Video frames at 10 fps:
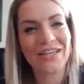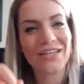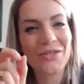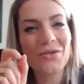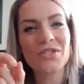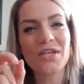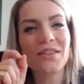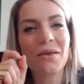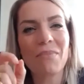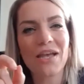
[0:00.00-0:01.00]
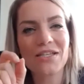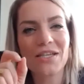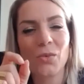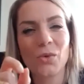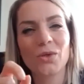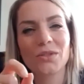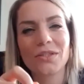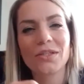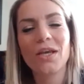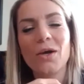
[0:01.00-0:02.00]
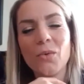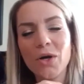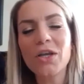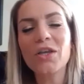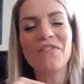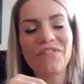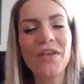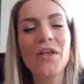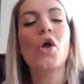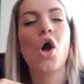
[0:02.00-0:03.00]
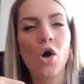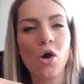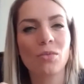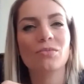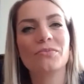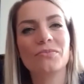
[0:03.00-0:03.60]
You said the magic world. Where you feel home?